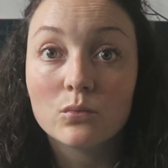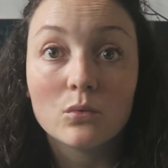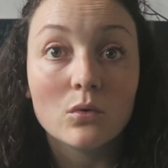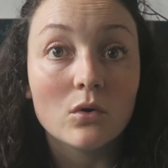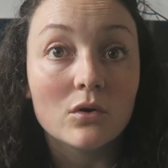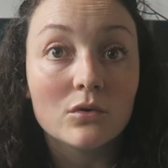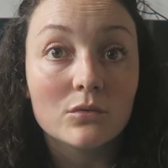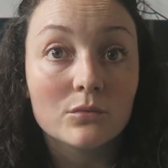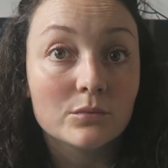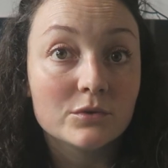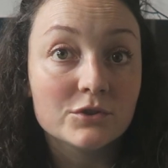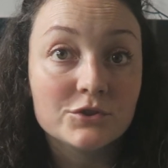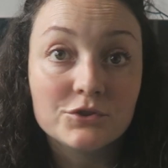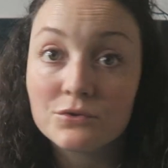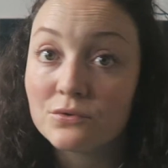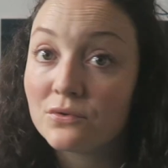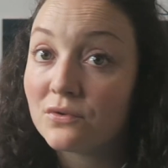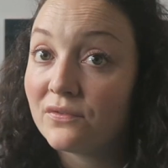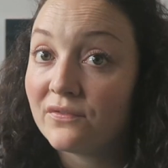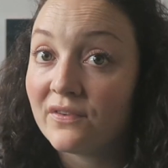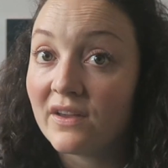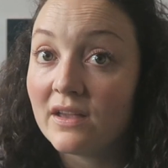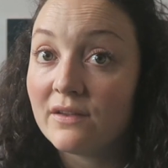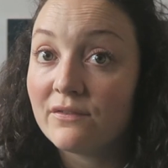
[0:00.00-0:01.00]
what was
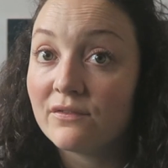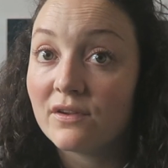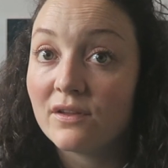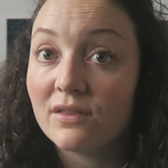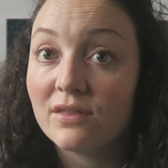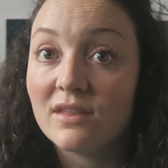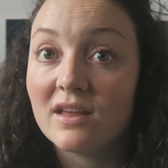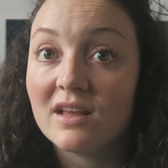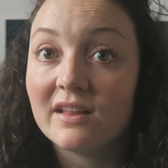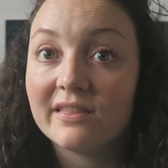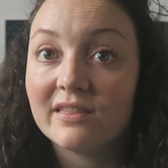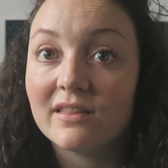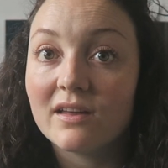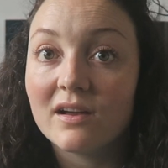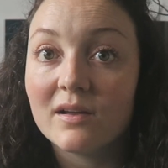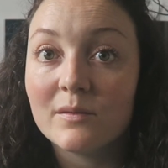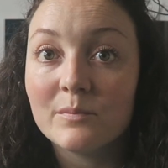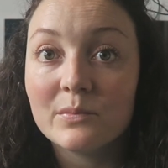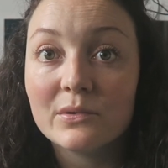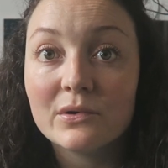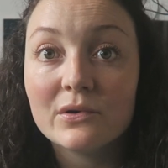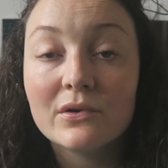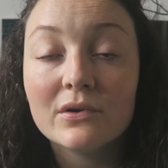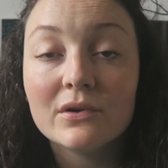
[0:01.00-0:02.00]
your favourite thing that I
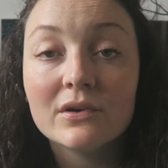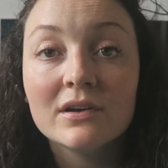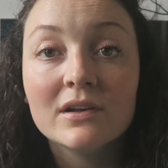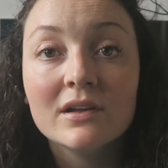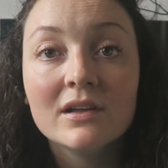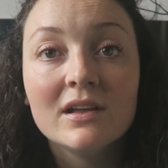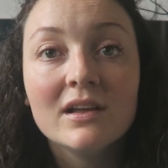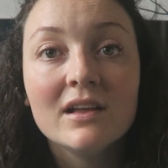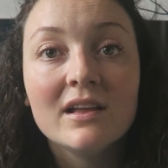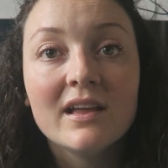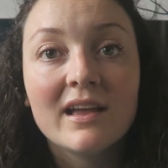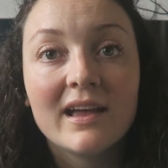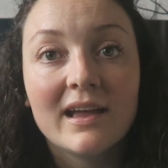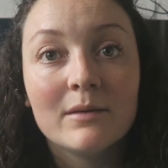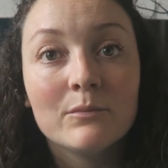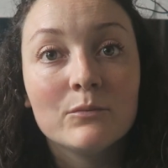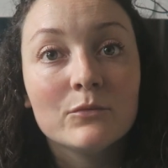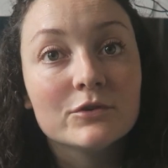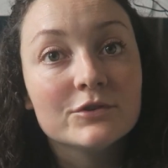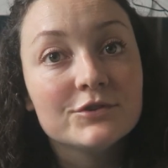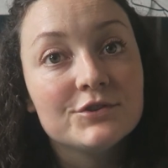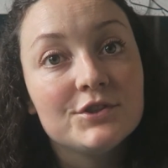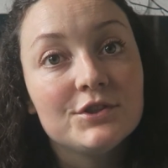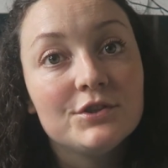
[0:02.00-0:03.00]
bought
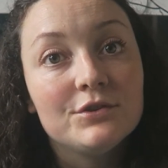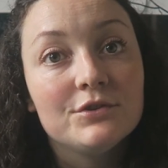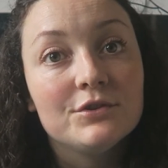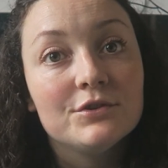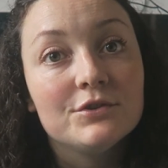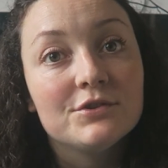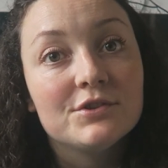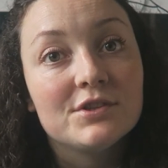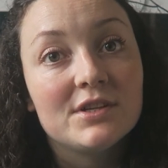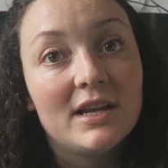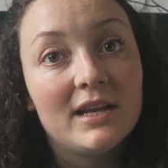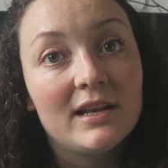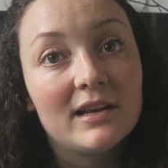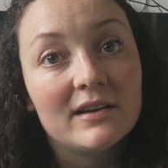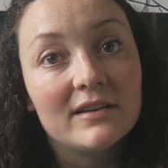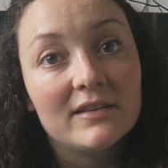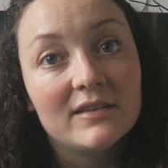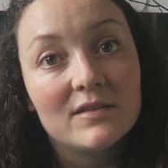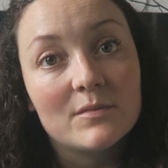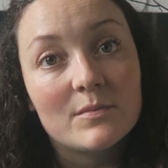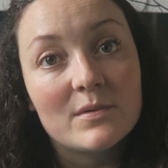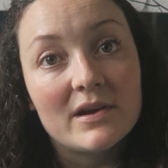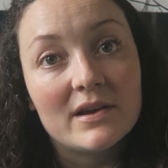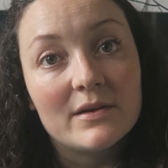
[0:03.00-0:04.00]
and what do you usually
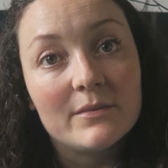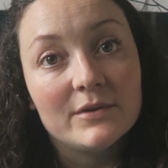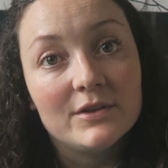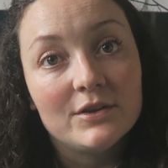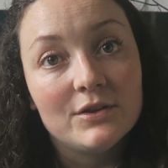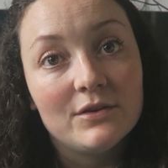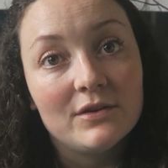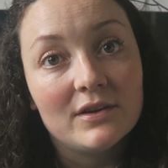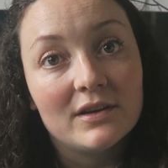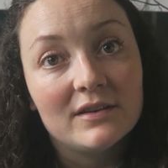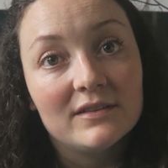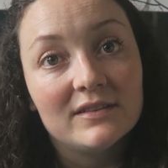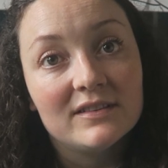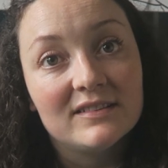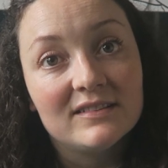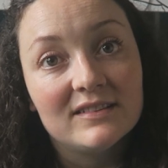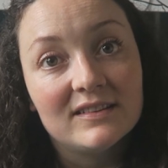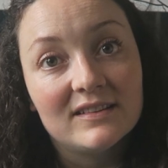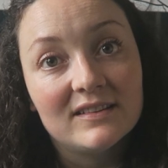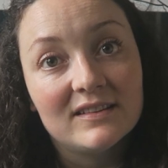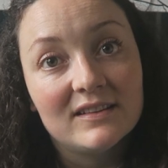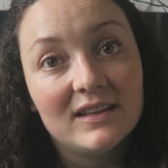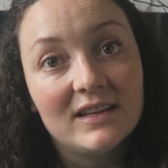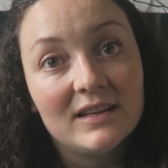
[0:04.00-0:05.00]
like to buy when you go to
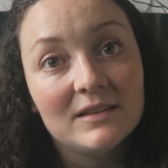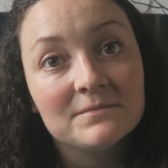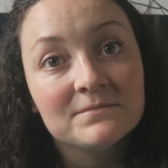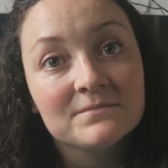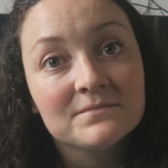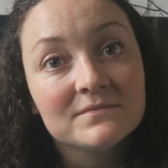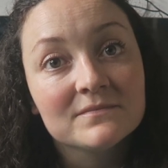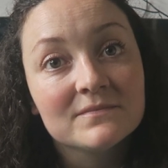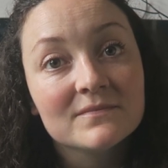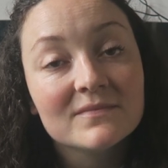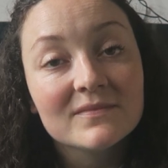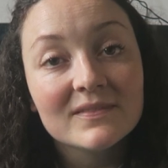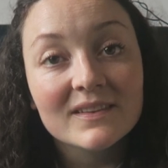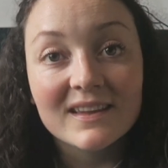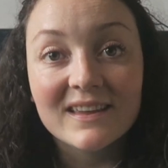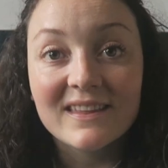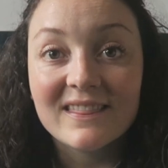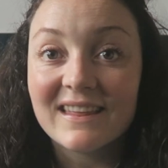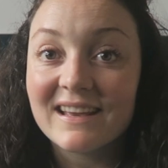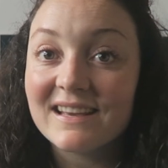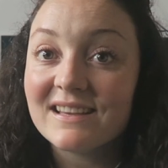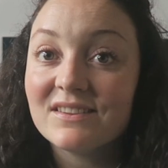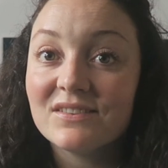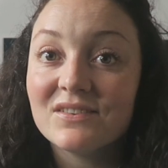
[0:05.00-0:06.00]
Disney.
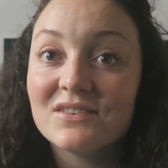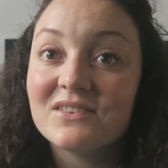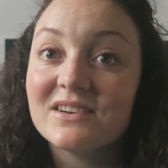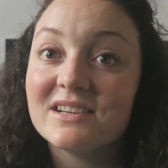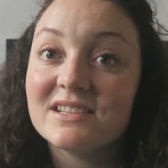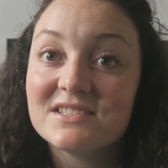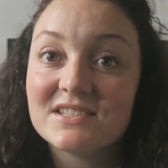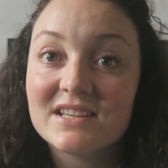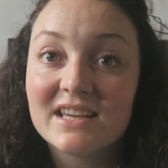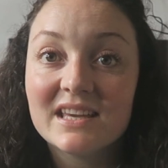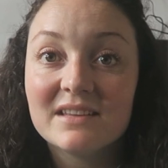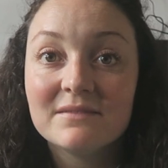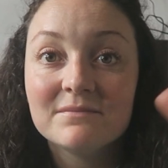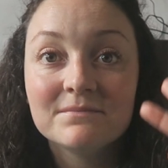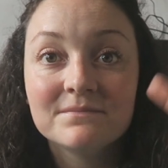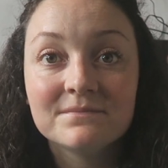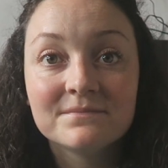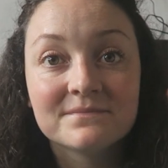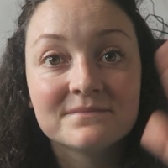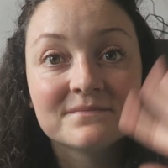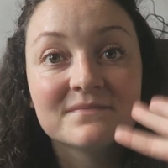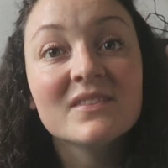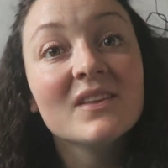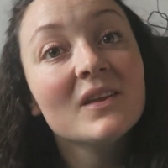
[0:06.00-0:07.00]
Thanks for watching.
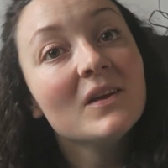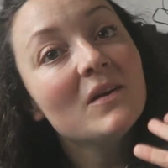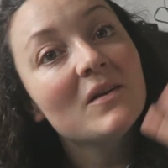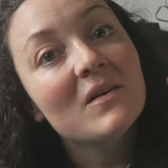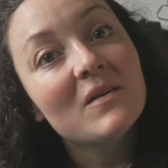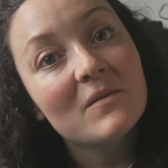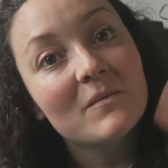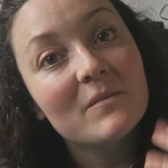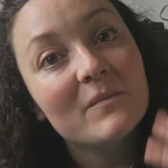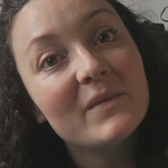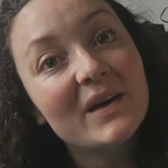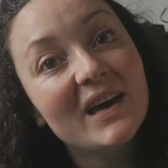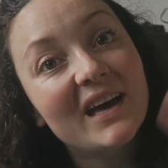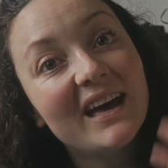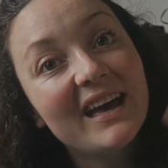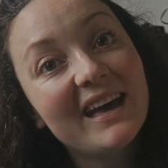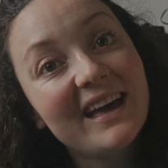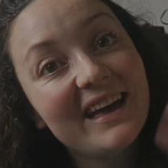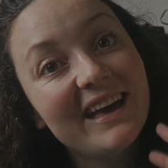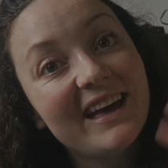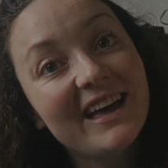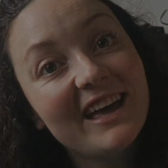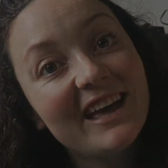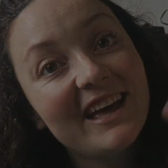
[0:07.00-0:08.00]

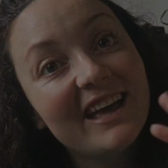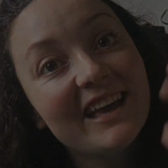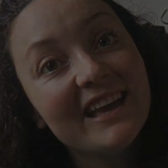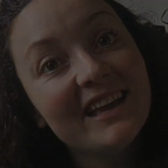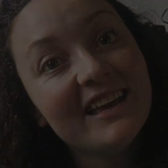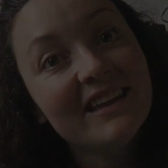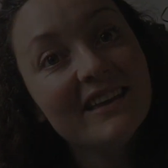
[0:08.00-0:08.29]
Bye!